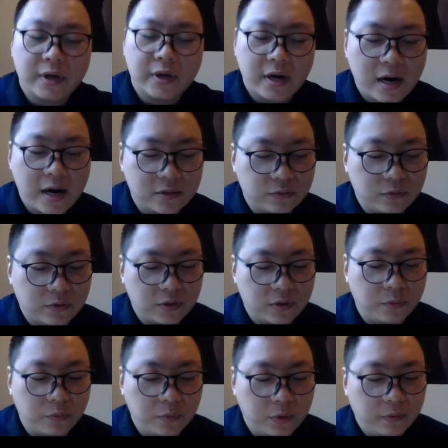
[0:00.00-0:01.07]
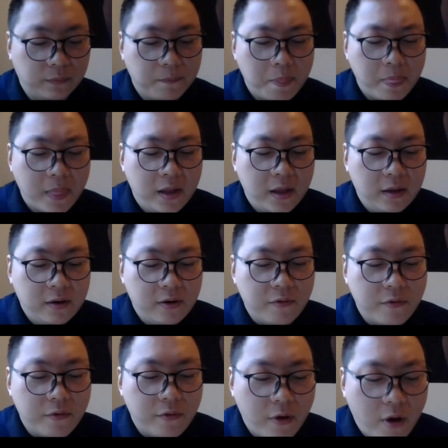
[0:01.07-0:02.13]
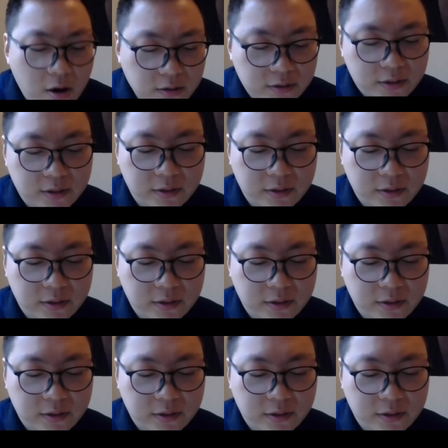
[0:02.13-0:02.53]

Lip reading: international order will not